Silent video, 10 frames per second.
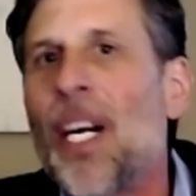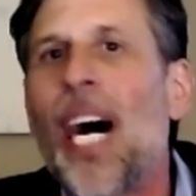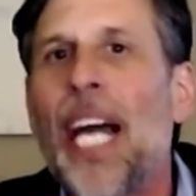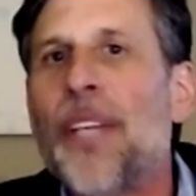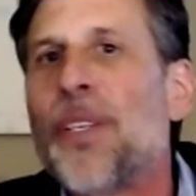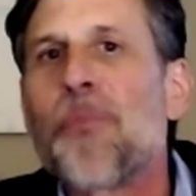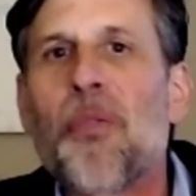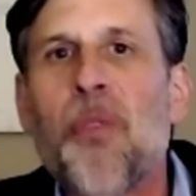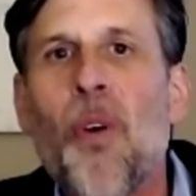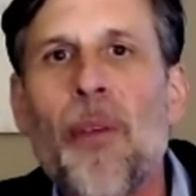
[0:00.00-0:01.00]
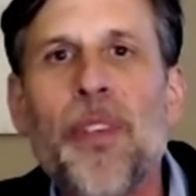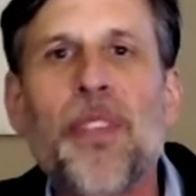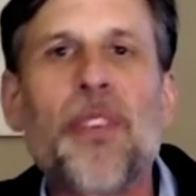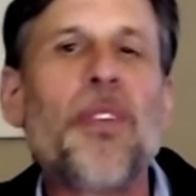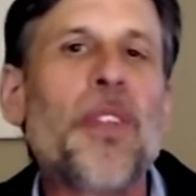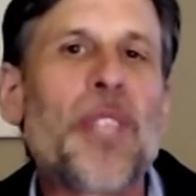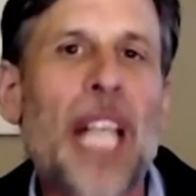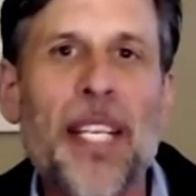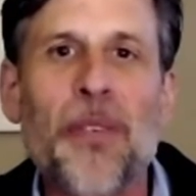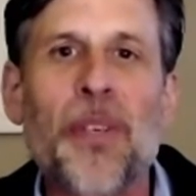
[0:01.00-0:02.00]
I do performance reviews, I
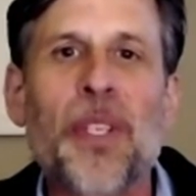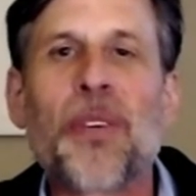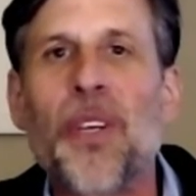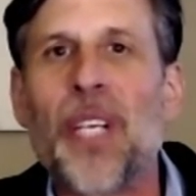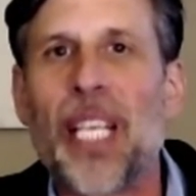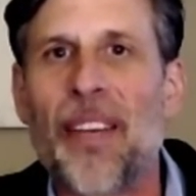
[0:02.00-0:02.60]
do recruiting,